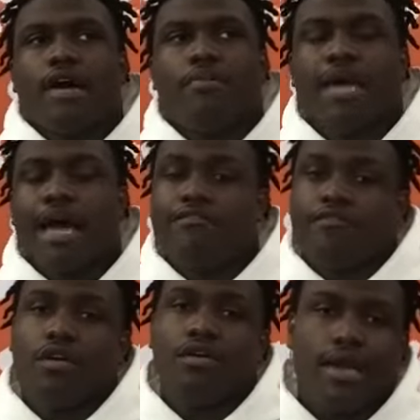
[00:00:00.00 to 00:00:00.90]
I
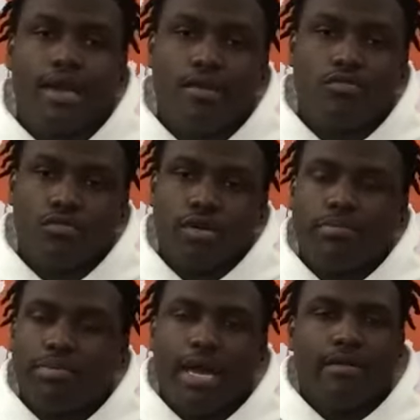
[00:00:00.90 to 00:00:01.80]
felt like I was ready,
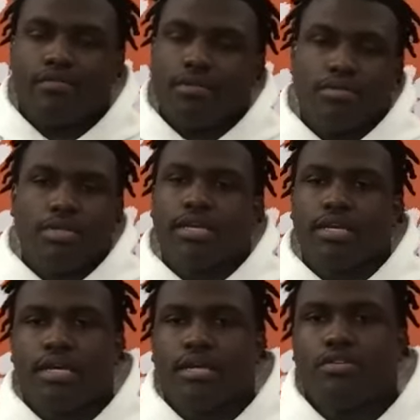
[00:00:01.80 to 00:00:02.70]
but then
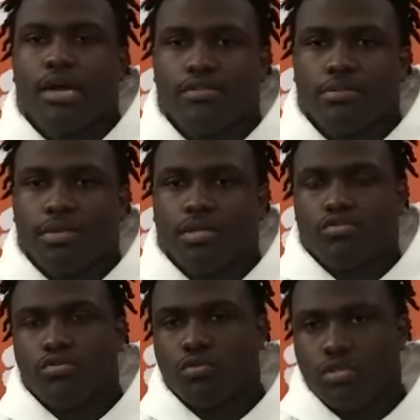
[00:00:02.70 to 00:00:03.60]
again, you have to be
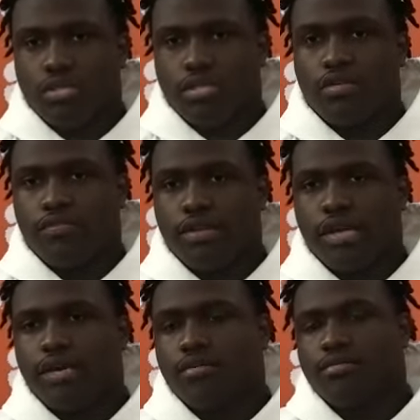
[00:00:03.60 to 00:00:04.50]
true with yourself.
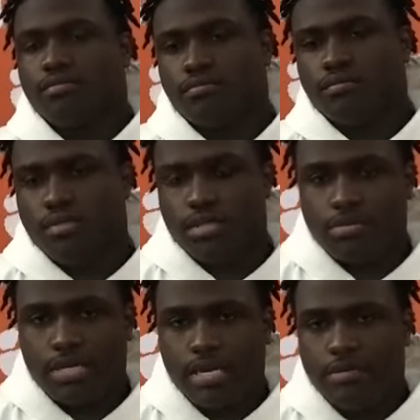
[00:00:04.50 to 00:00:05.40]
Like,
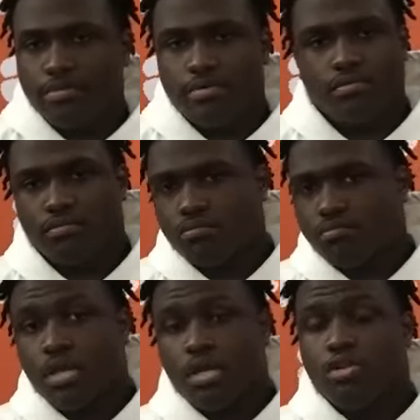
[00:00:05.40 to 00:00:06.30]
sometimes
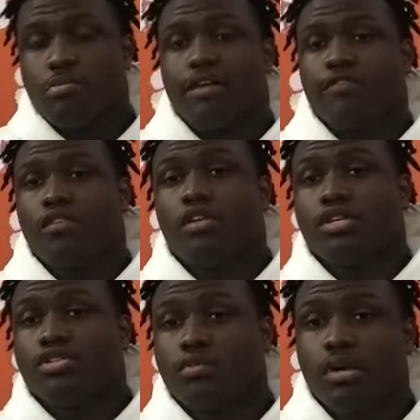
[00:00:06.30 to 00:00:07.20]
you might feel
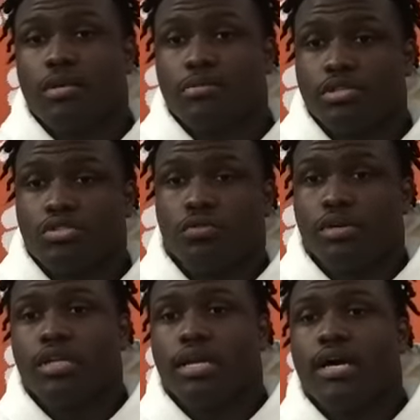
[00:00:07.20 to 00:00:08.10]
that you're ready, but you're
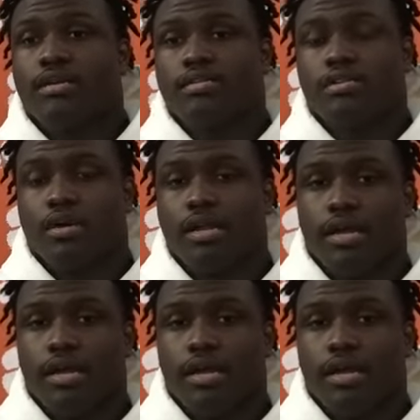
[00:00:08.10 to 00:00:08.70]
really not. So,